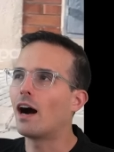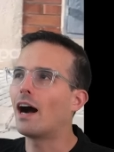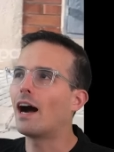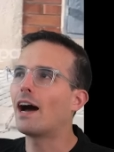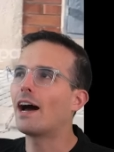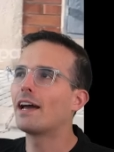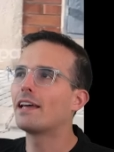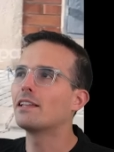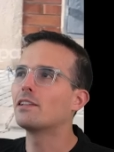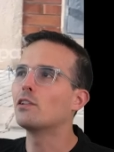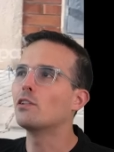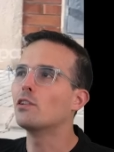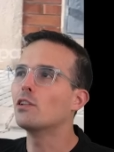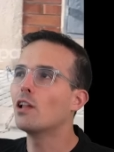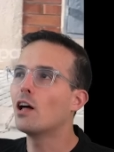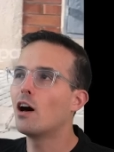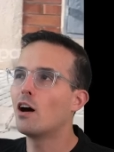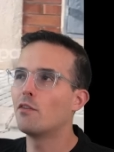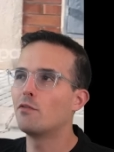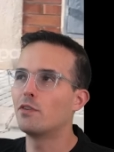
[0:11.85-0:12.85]
I
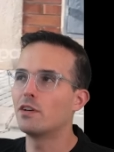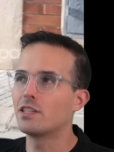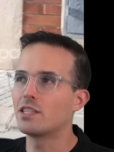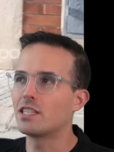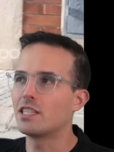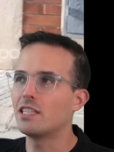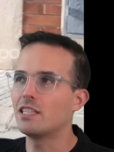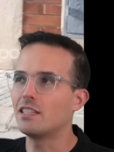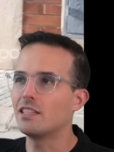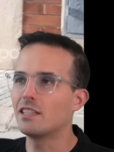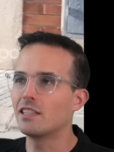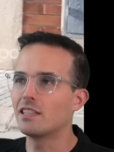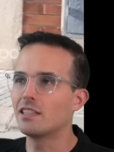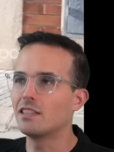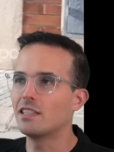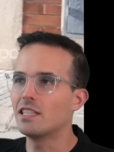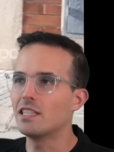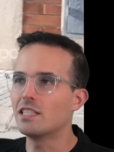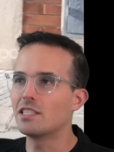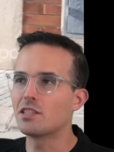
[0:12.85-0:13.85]
love seeing
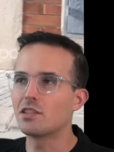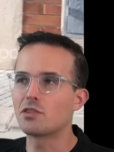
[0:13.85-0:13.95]
these